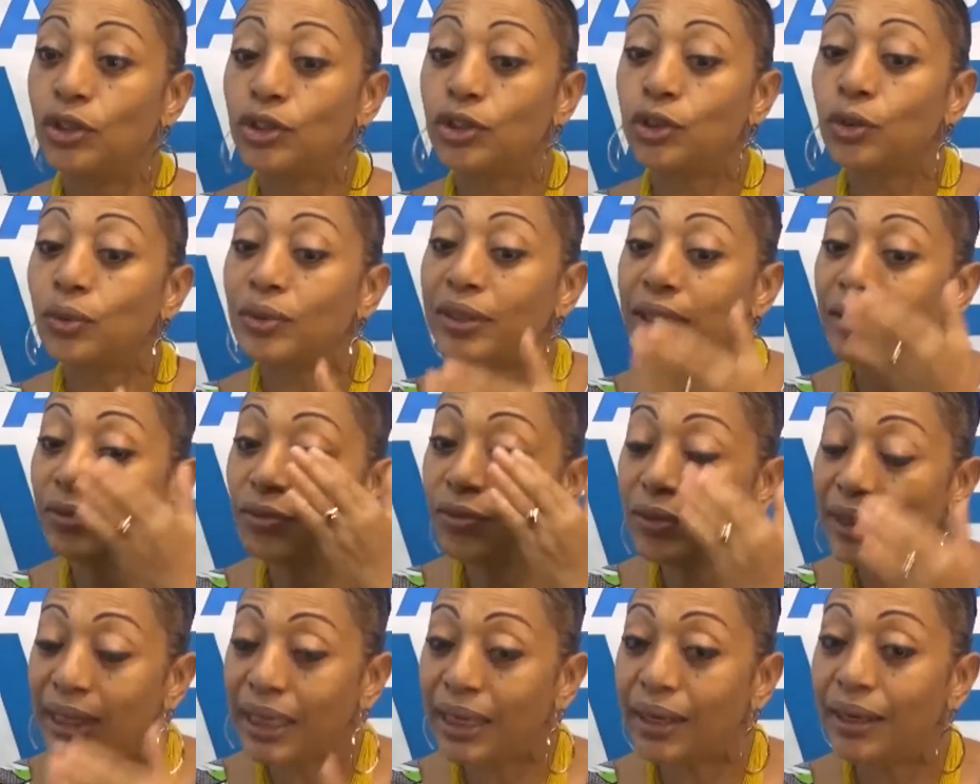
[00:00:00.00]
So the
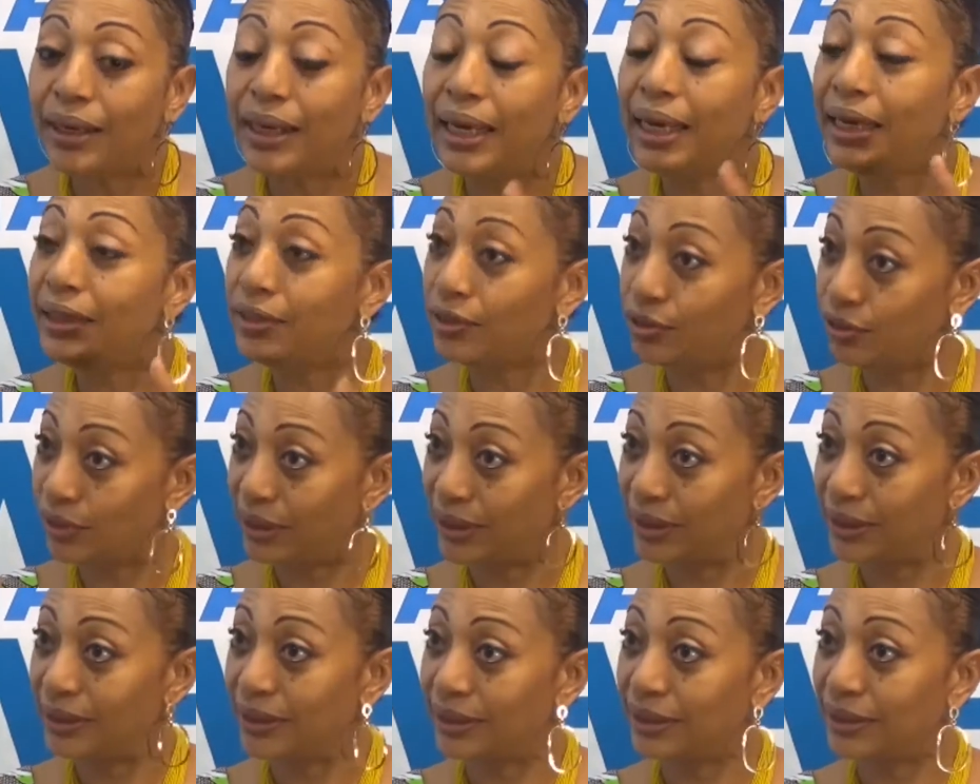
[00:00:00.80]
real
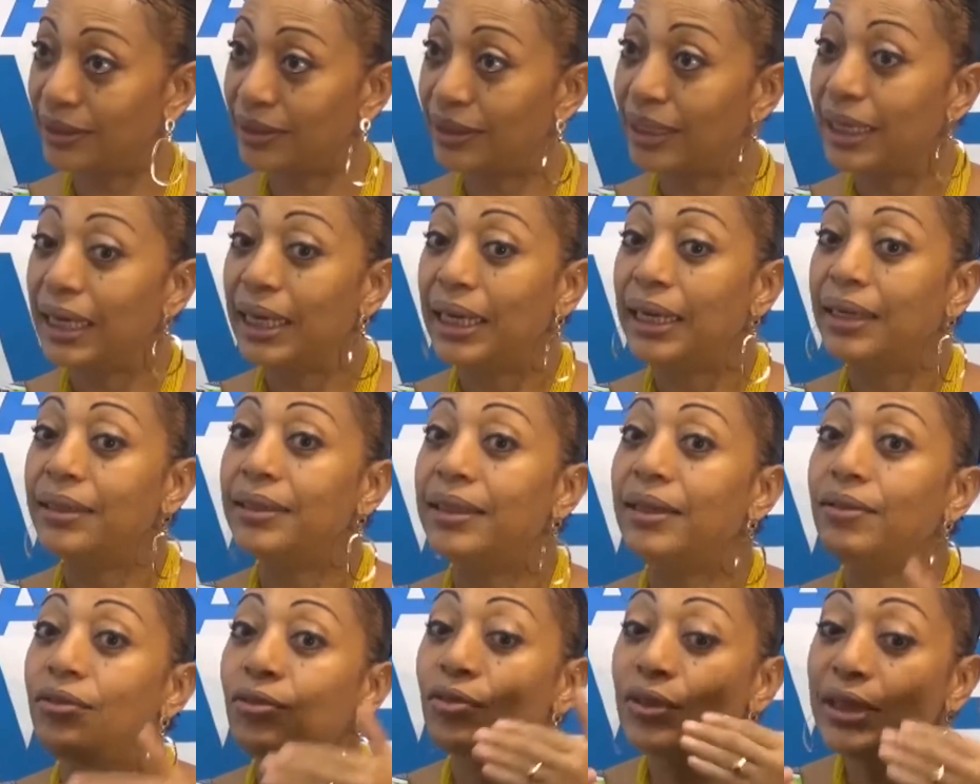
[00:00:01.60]
hindrance,
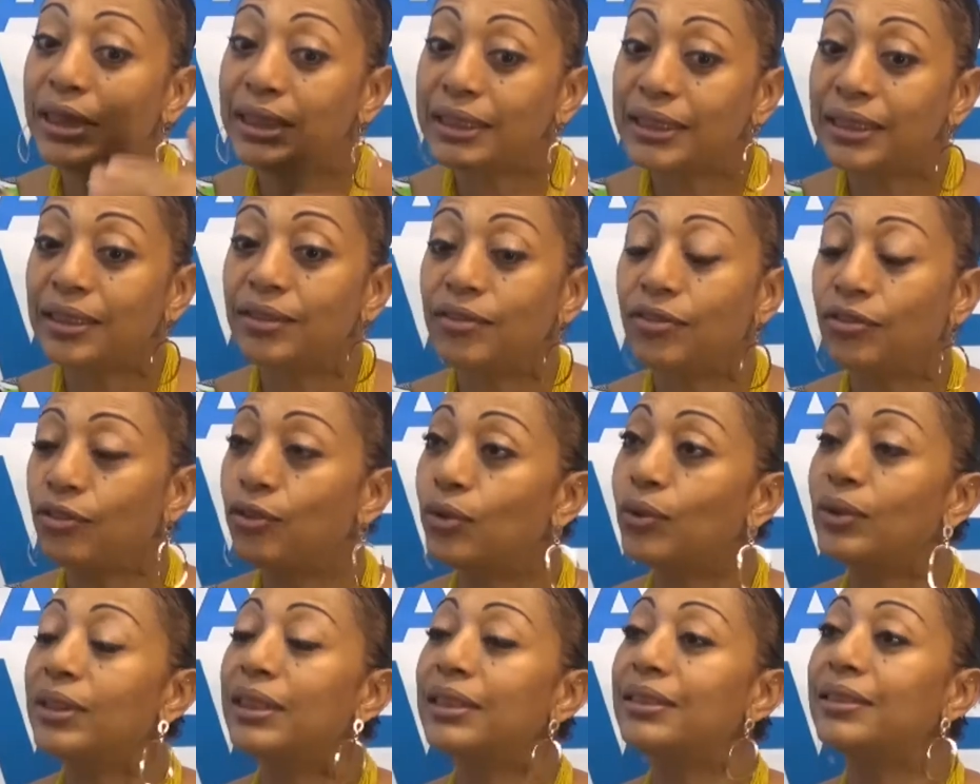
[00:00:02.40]
the reason
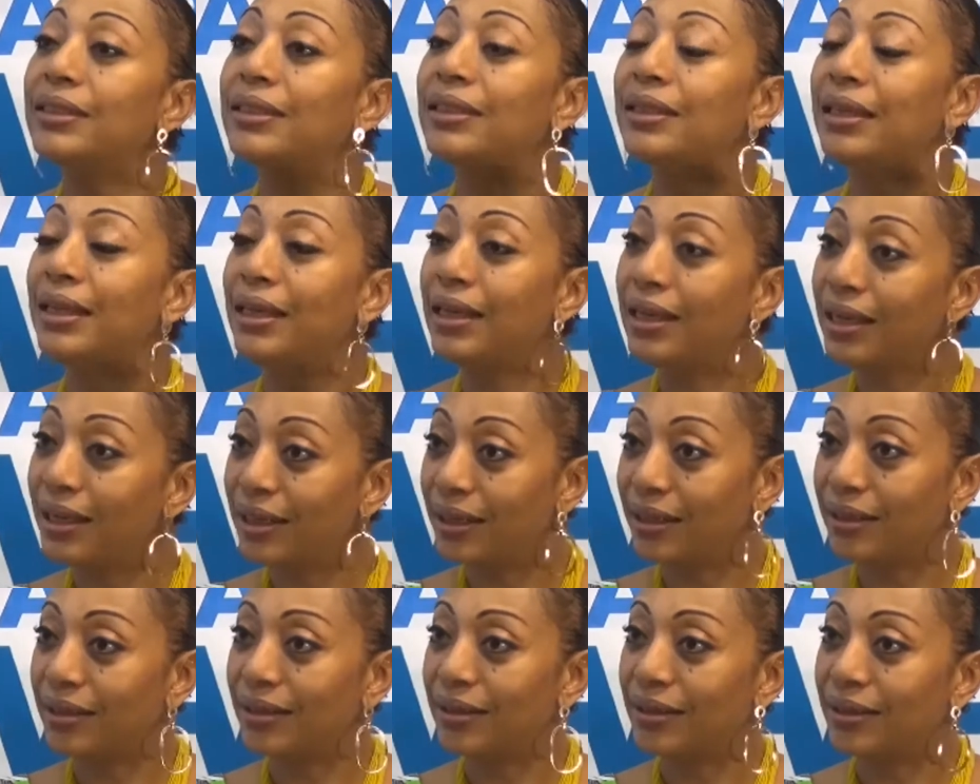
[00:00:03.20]
for the
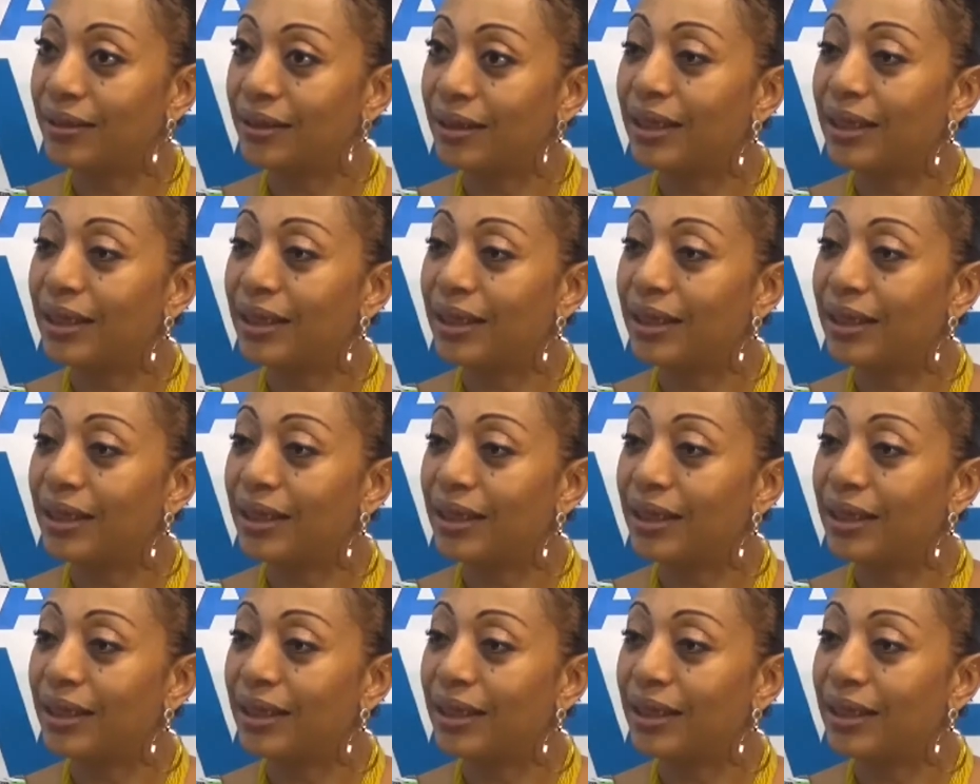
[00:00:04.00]
delay